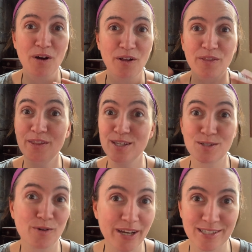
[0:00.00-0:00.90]
these
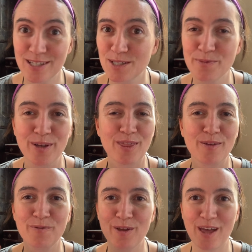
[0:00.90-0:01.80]
graces
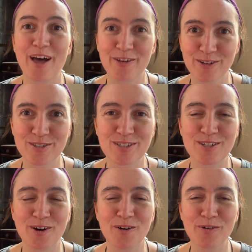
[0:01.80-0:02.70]
with others,
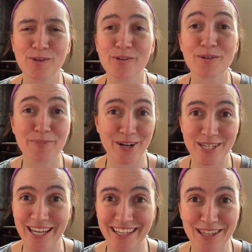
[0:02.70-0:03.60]
so you can
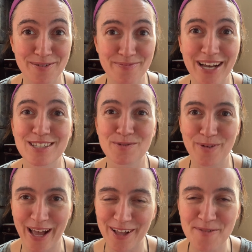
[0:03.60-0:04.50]
partake in them as
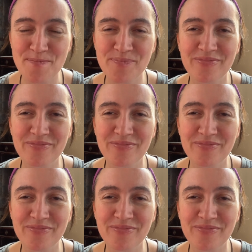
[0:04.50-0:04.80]
well.